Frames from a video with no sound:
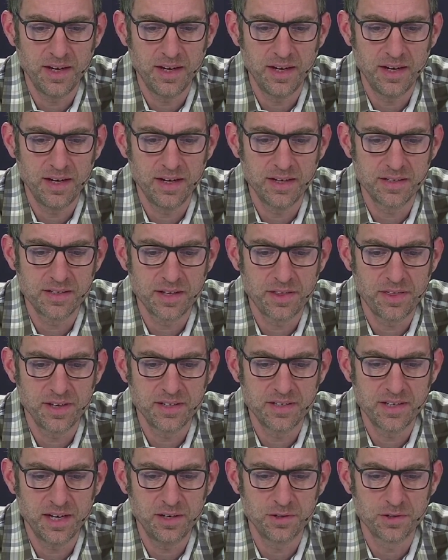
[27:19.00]
Yeah, it's I
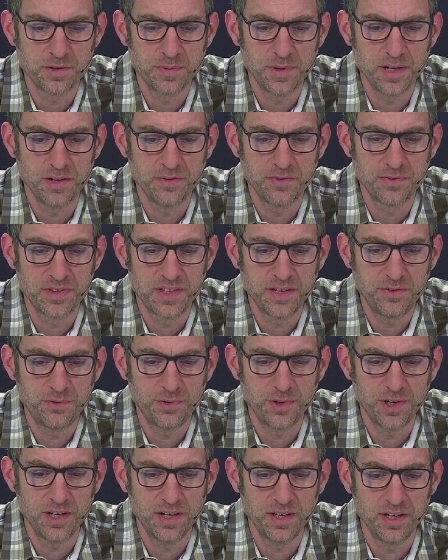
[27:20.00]
think 10 or 12
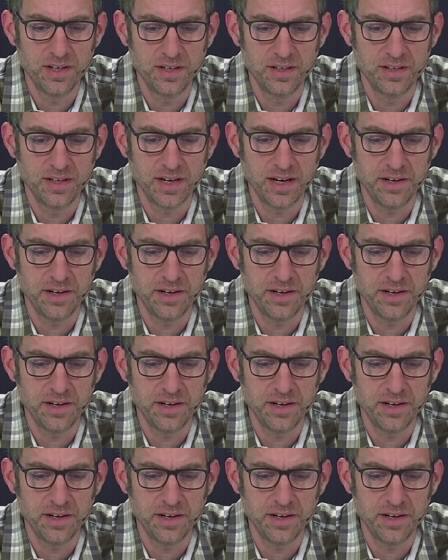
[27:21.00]
different.